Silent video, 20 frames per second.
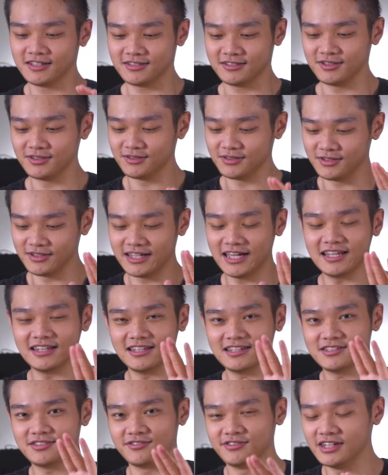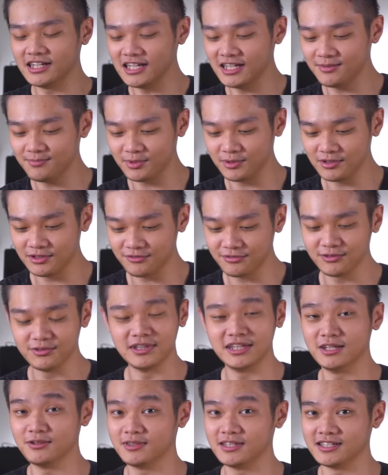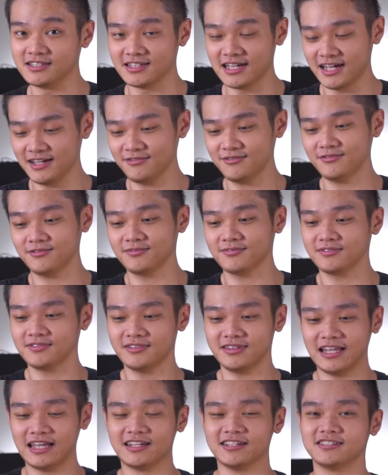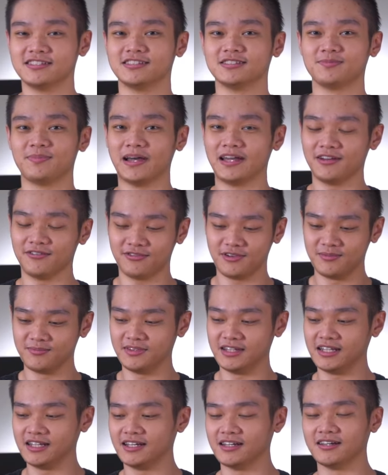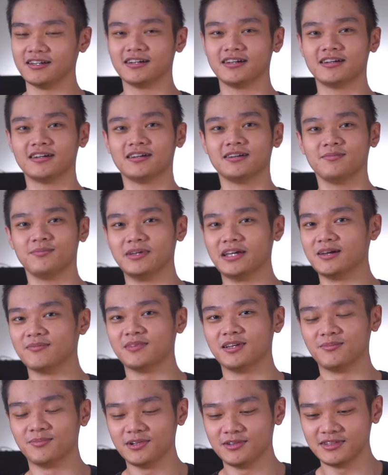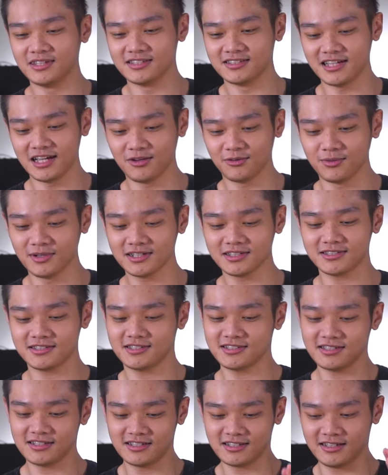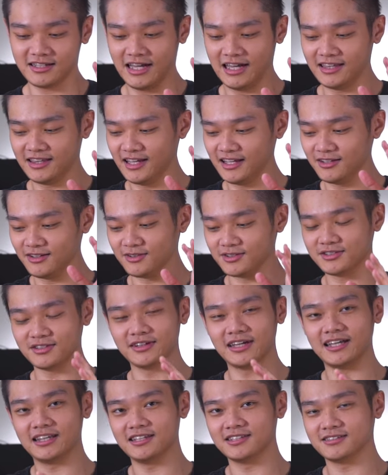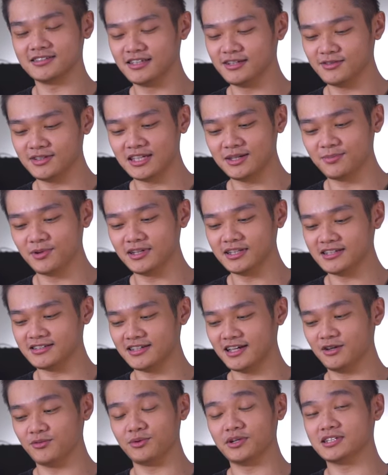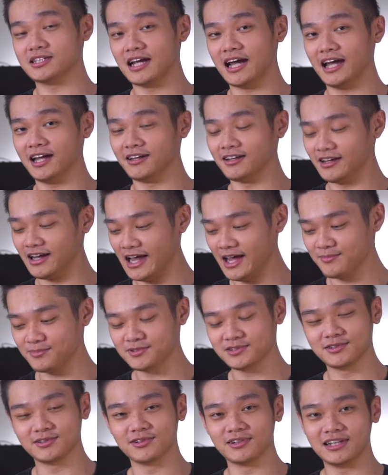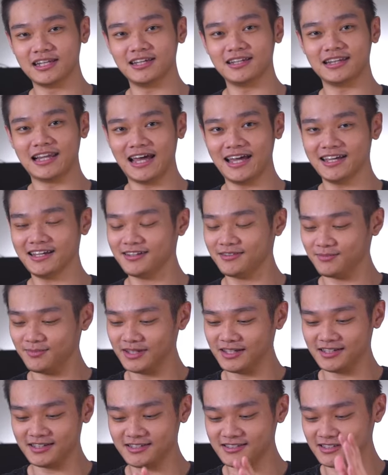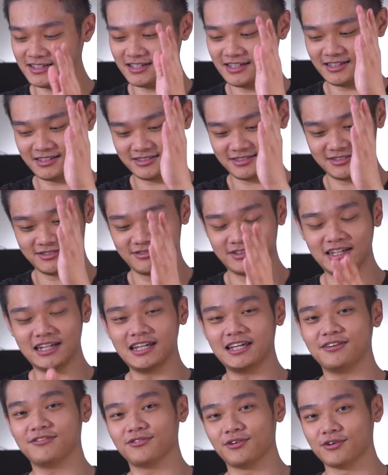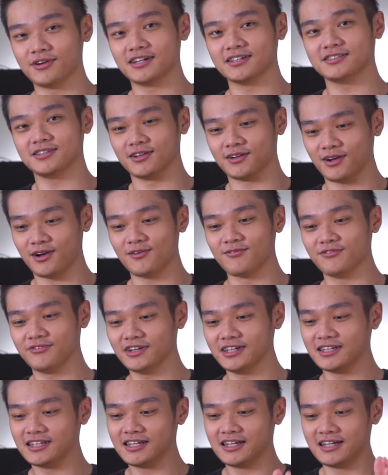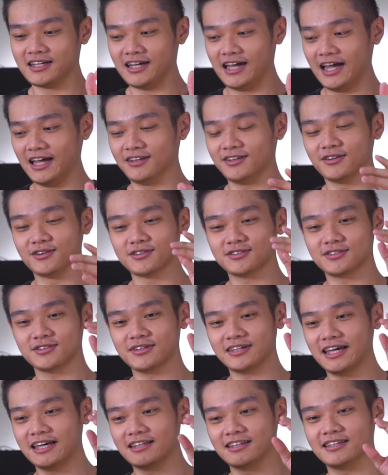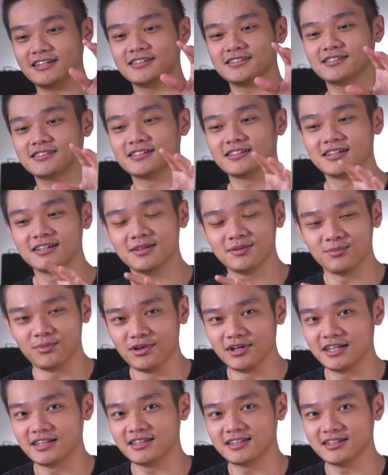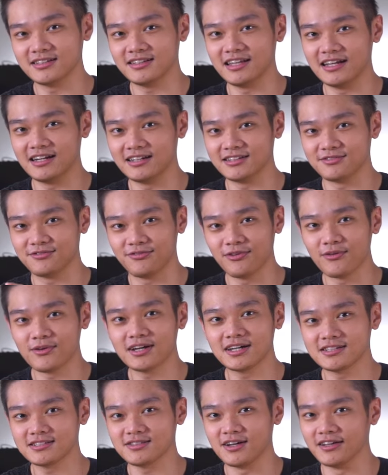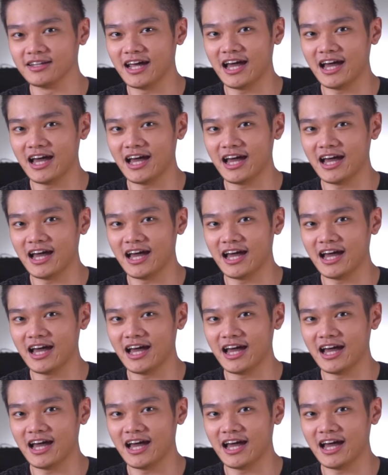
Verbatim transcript: So you get this really beautiful new design that is inspired from the B M W Design Works, and then you also get this new keyboard design, which I absolutely like because it is really focused on comfort, and you also get this monitor that is focused on